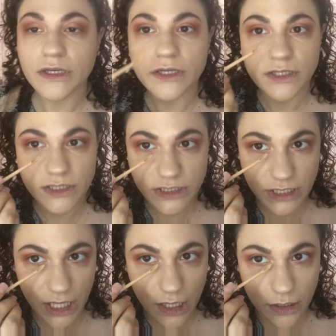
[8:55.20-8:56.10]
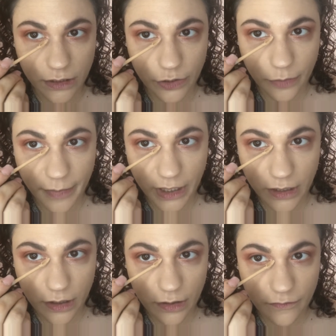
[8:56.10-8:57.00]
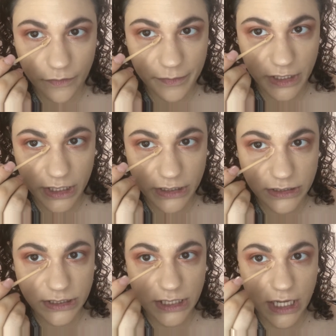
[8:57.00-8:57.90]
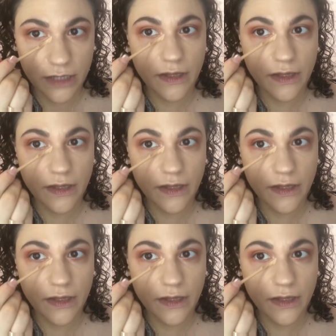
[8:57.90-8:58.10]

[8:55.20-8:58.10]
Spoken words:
Just take a little bit from the inside of the